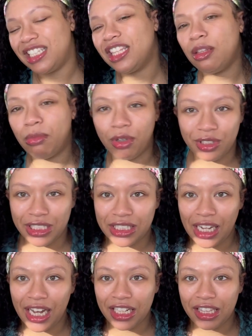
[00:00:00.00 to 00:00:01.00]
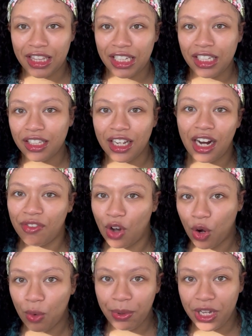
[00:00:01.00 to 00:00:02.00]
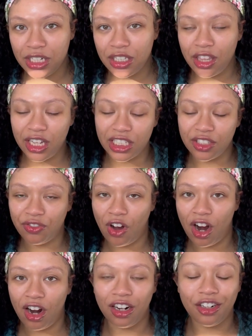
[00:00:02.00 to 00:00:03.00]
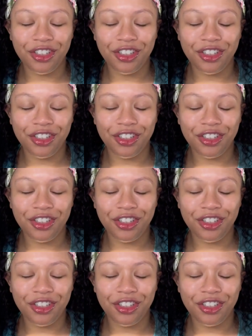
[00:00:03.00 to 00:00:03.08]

it the most exciting thing that I've opened thus far?